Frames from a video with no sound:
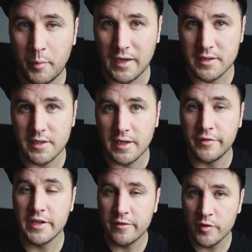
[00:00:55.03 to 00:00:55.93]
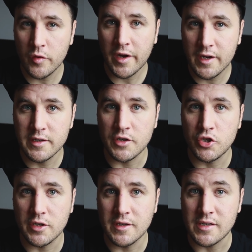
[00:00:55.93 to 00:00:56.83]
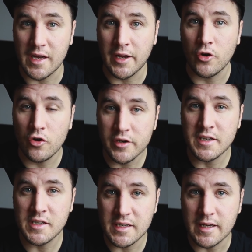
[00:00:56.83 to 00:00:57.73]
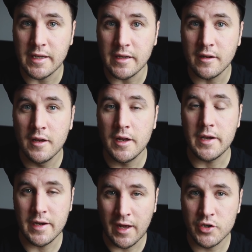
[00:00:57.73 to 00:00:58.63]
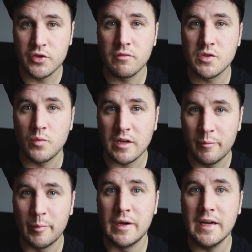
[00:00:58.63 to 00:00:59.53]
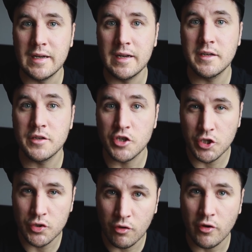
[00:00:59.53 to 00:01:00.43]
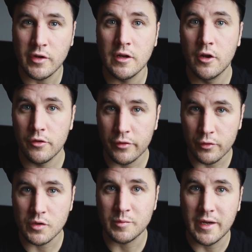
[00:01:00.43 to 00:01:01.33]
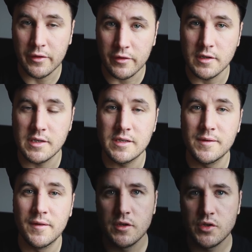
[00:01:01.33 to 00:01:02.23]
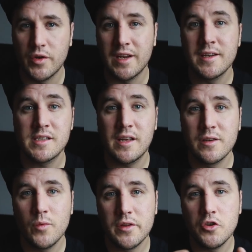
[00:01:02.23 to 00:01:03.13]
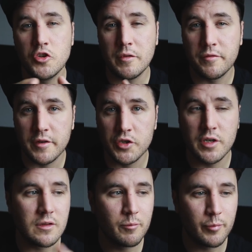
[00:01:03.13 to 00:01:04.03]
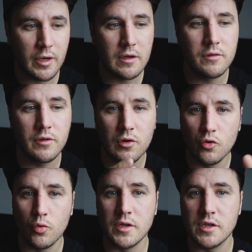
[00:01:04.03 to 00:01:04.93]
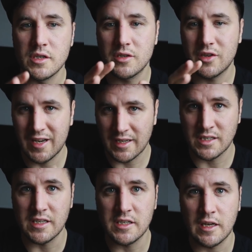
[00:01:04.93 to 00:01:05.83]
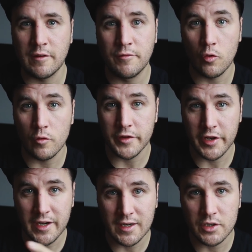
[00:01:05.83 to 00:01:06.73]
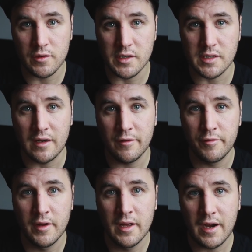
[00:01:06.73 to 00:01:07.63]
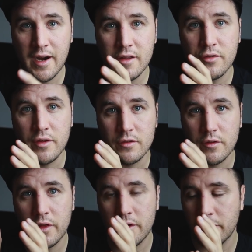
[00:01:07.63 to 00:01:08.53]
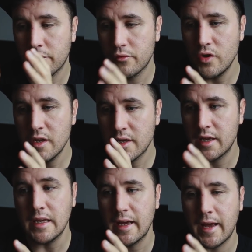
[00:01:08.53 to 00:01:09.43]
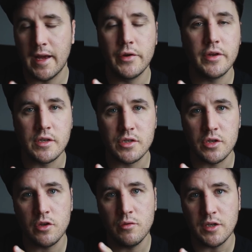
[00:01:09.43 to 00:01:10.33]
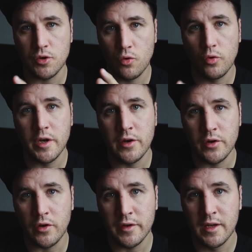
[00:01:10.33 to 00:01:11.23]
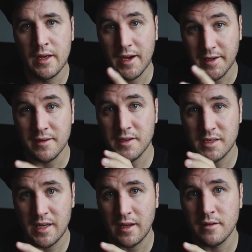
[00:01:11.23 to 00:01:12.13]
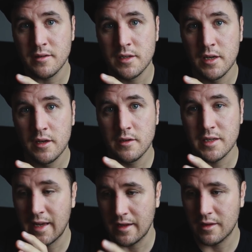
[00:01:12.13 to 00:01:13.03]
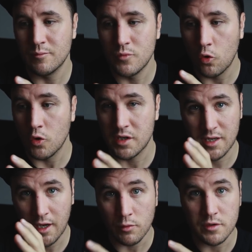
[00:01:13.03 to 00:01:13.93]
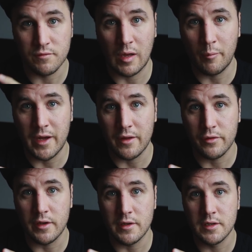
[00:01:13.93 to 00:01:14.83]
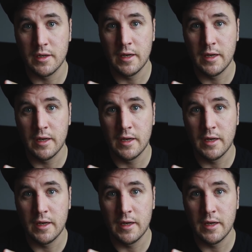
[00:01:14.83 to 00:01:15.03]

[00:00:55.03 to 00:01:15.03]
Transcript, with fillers: But if you're given the right conditions and on its day, naturals will completely destroy those methods. So in understanding whether you should be fishing the bung, the lures, the nasty stuff over the natural stuff, I think that there are three key areas that you need to hone in on and understand to get the most out of that method.